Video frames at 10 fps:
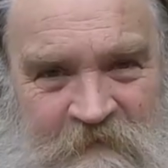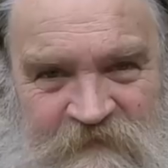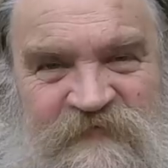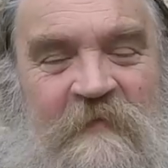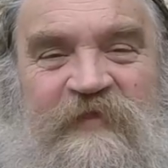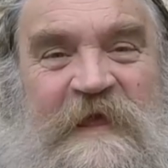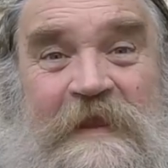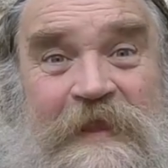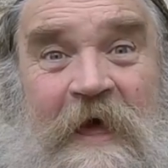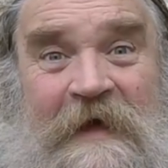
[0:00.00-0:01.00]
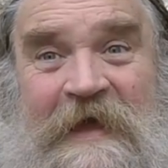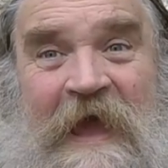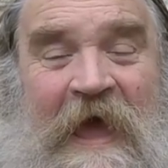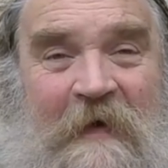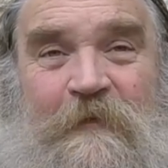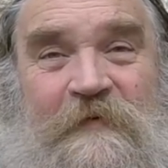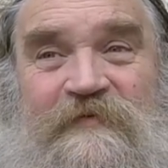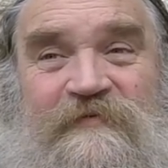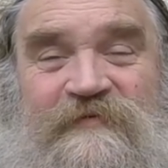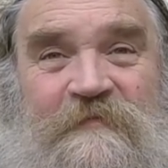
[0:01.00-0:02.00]
something lucky
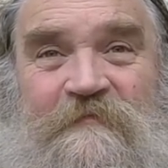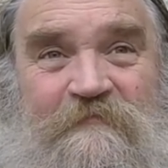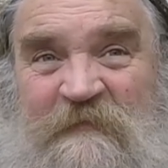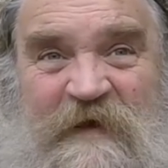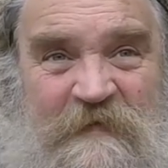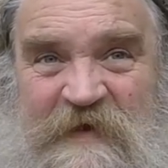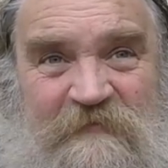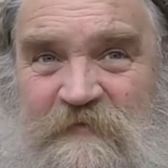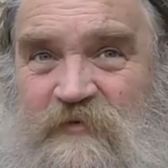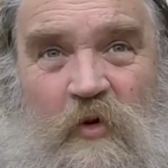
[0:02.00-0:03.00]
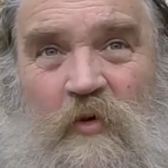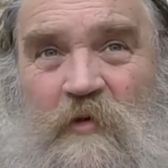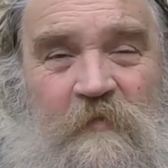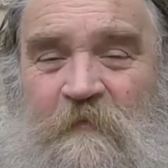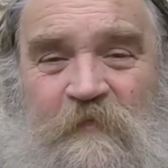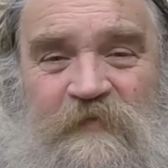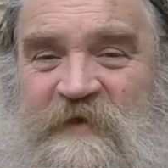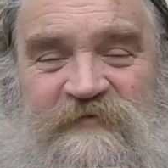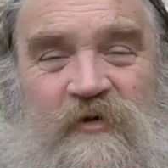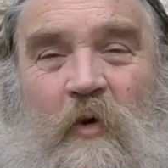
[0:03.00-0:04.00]
happens, maybe even not,
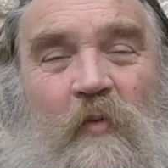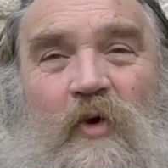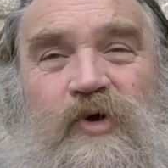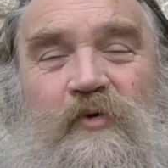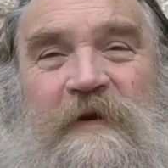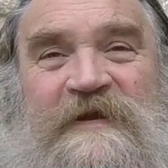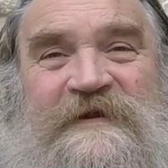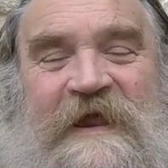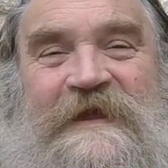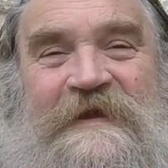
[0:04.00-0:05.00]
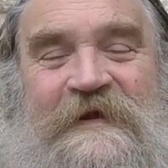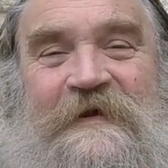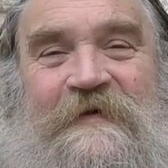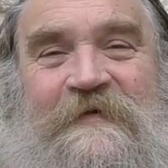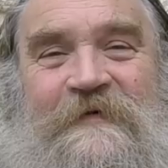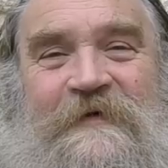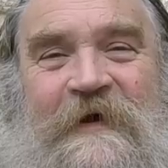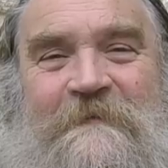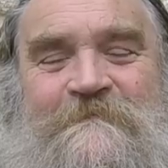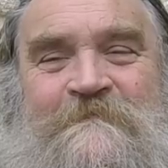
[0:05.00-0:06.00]
is not what you're intending.
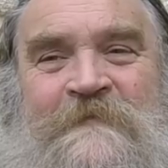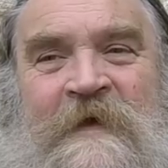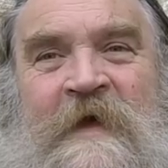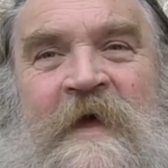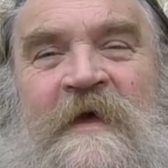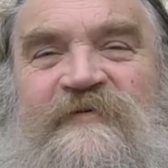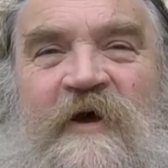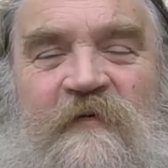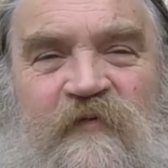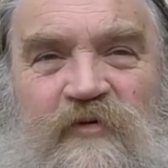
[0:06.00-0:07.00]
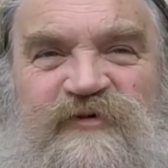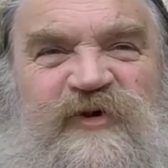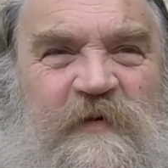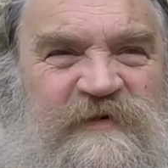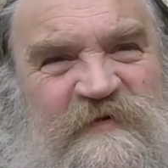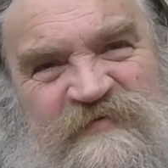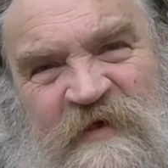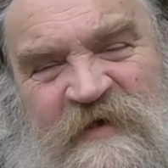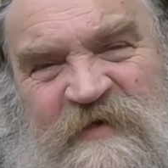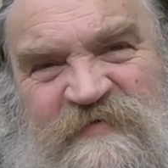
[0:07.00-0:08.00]
Okay, so
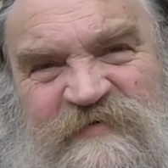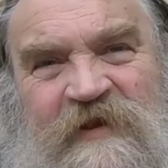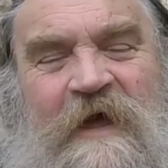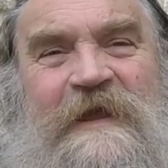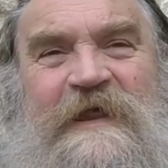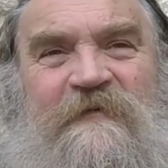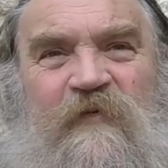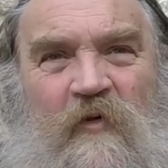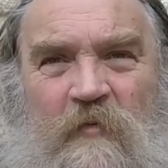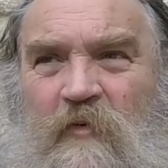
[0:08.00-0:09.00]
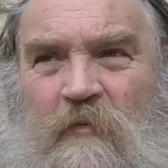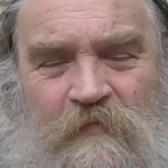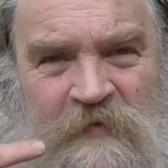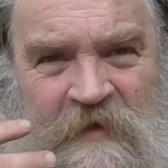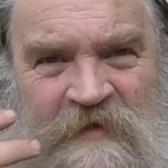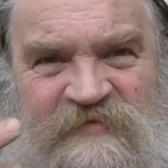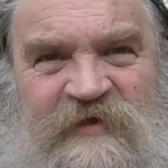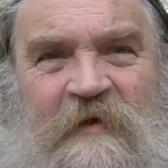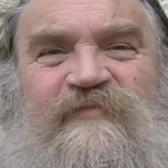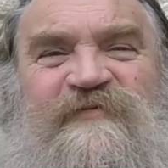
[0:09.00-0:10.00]
fortuitous. Slightly formal,
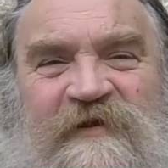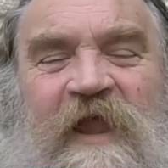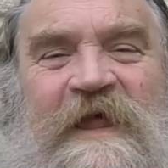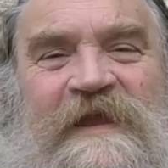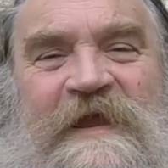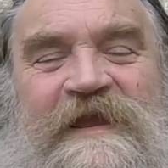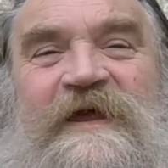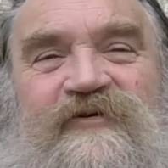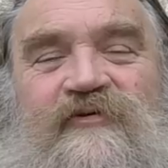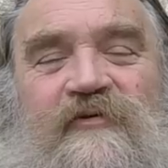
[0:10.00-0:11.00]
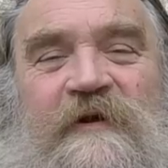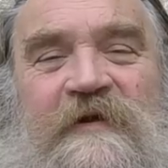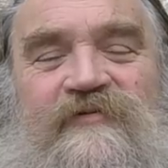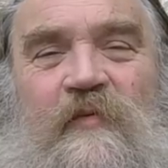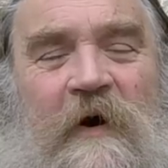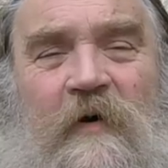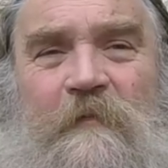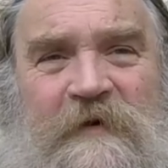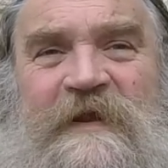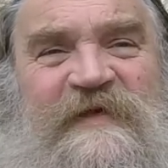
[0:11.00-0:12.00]
sounds slightly literary as well,
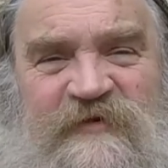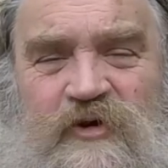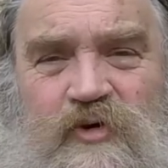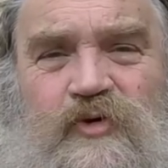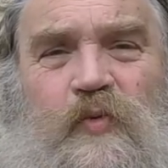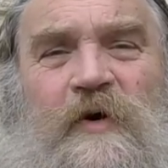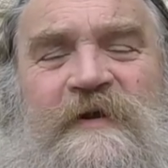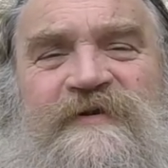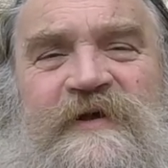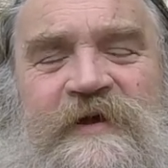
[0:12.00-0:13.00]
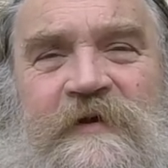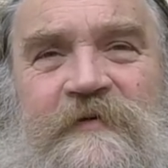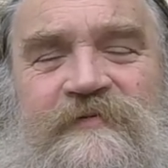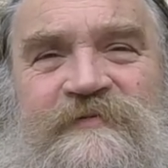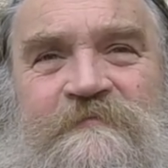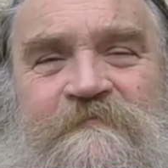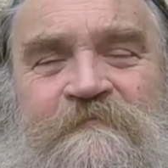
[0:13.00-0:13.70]
but it's a good word to use.